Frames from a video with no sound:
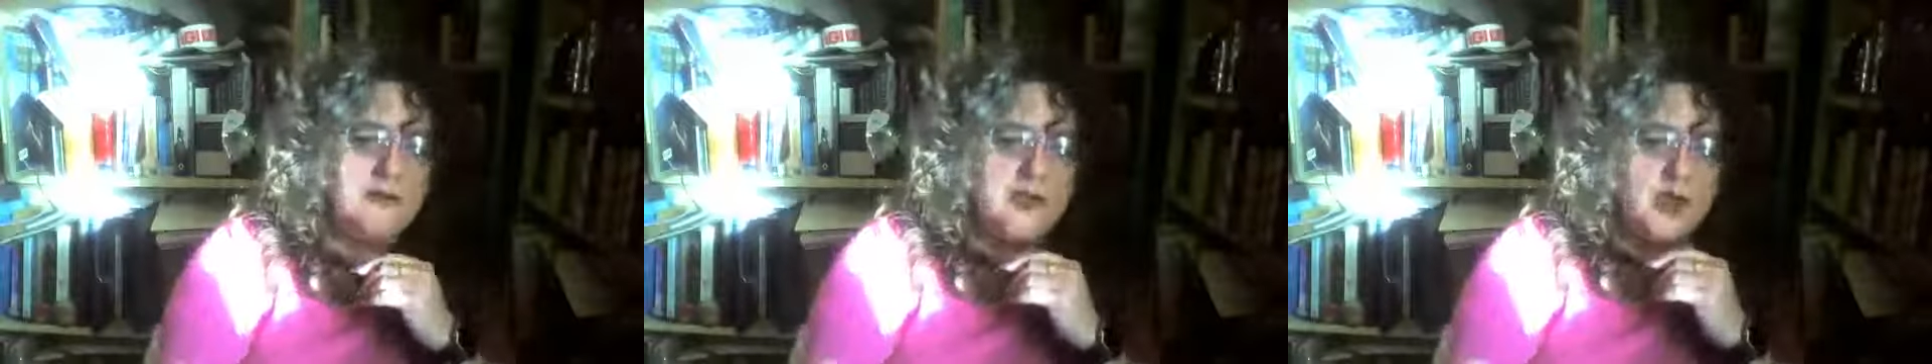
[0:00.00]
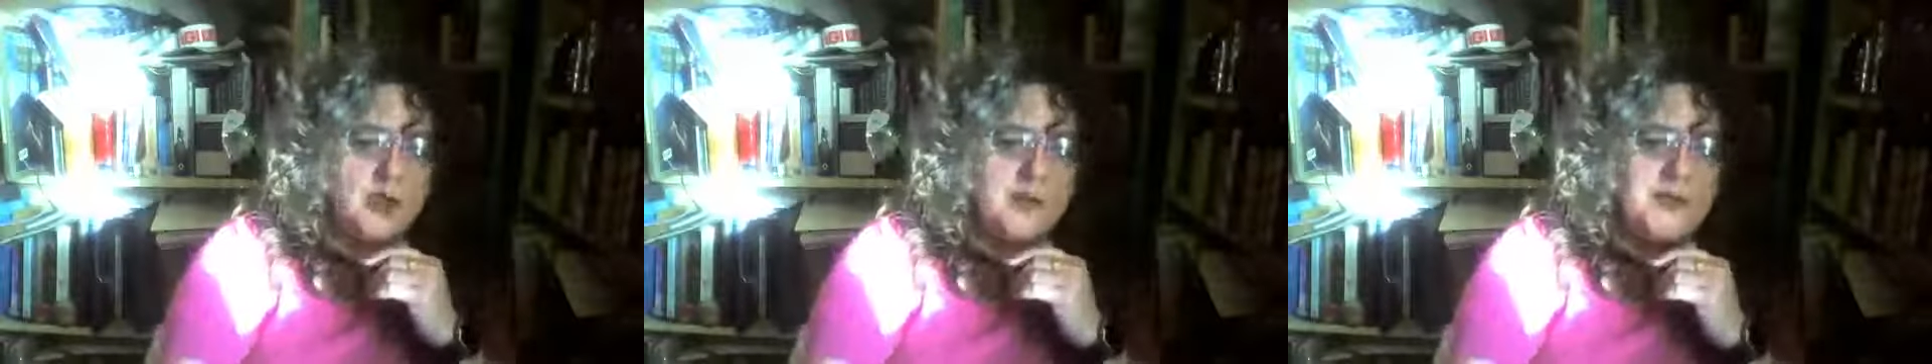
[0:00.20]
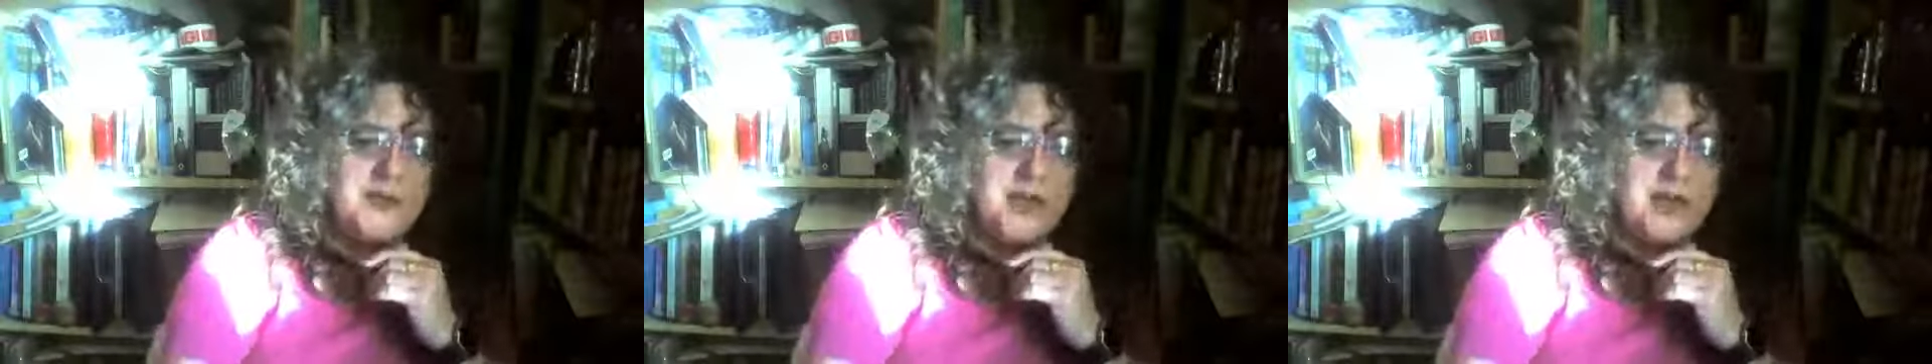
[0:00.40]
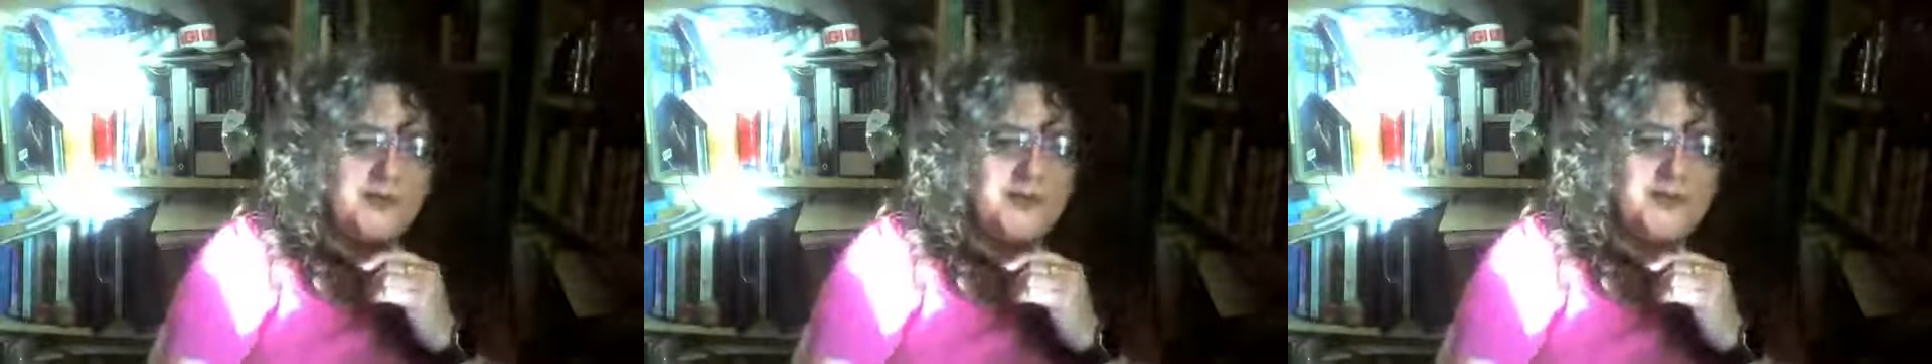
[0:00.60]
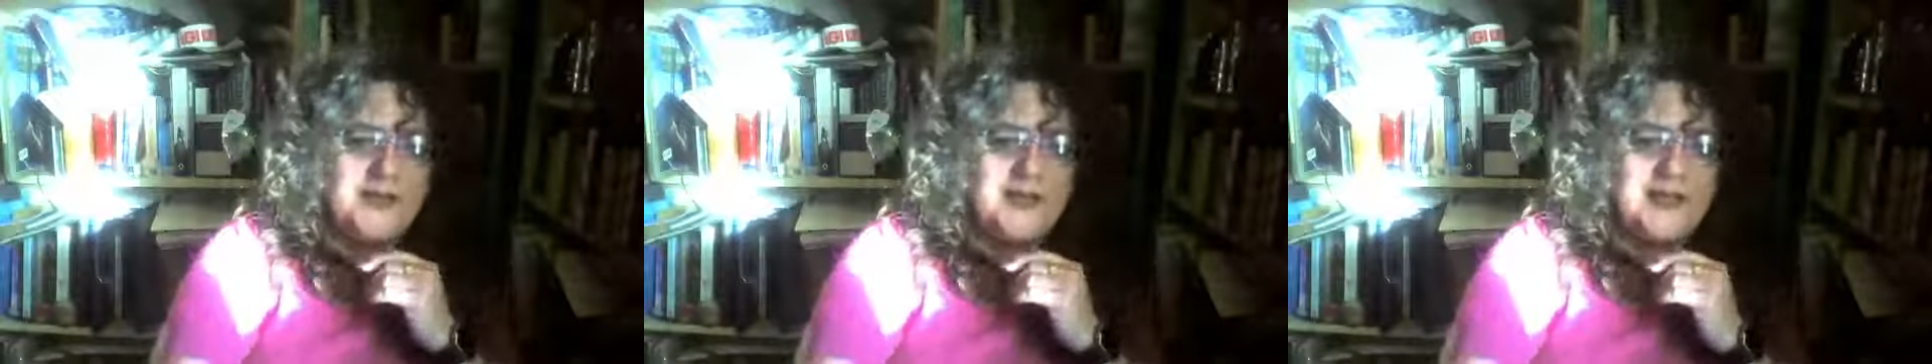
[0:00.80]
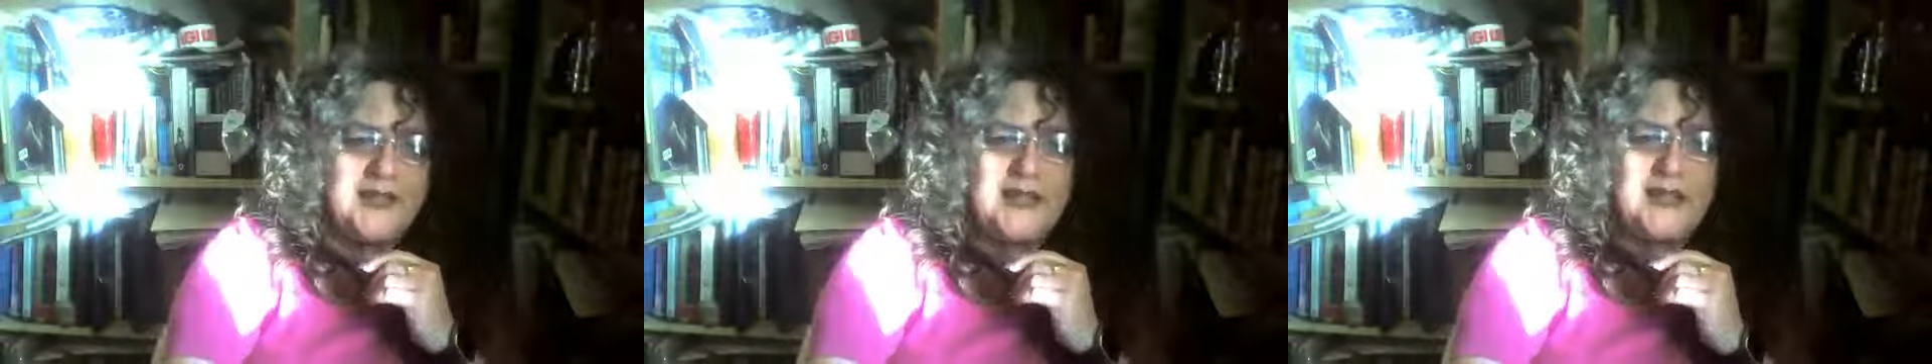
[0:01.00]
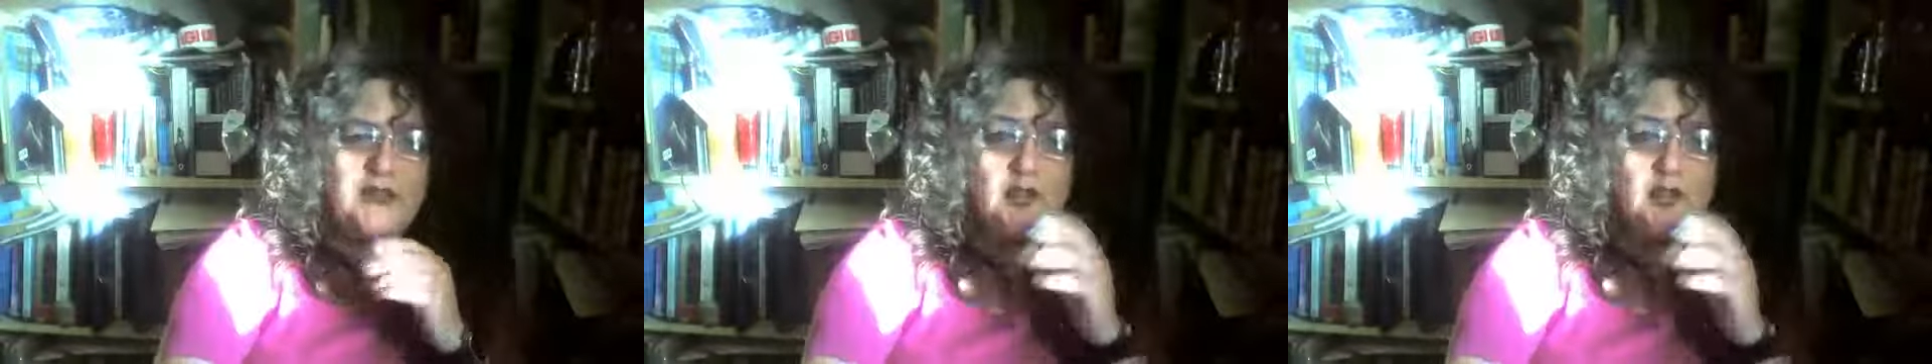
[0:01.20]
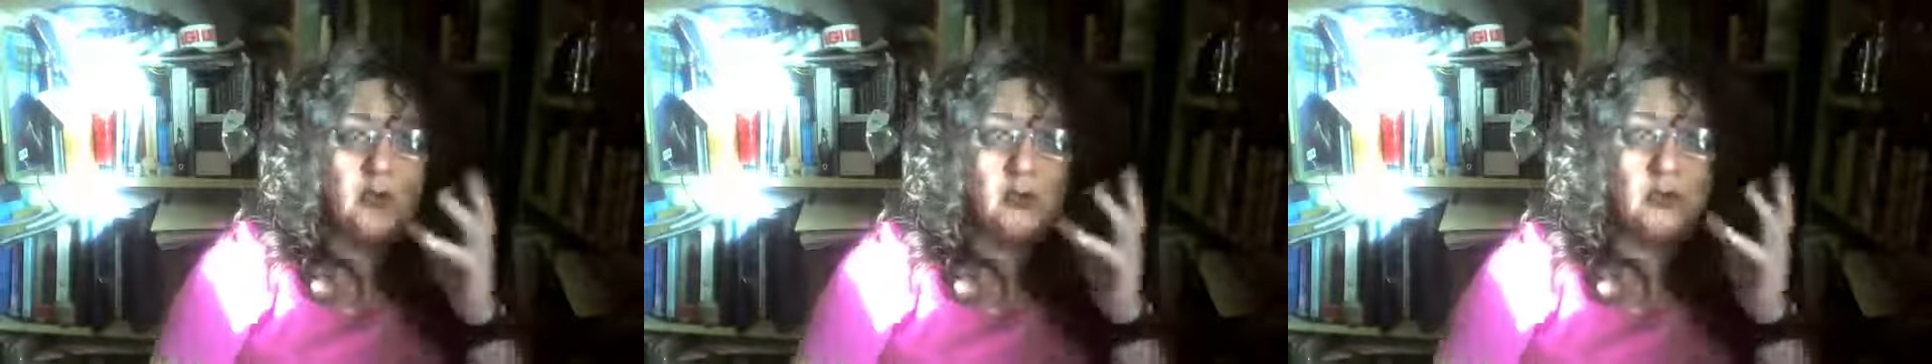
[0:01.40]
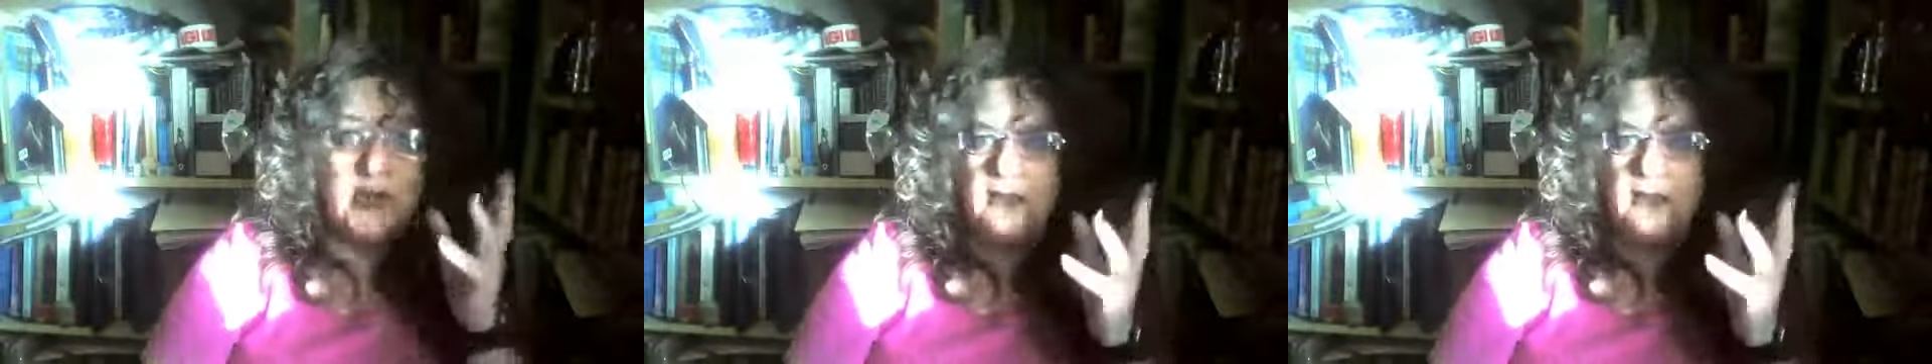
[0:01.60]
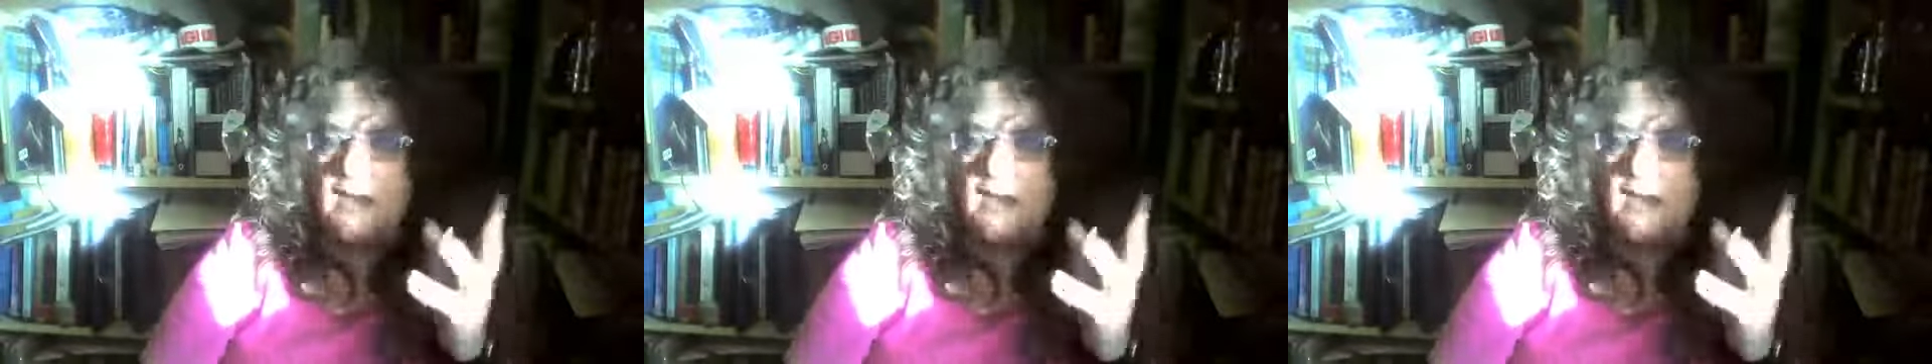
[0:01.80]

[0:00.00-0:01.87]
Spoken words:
job to have to do during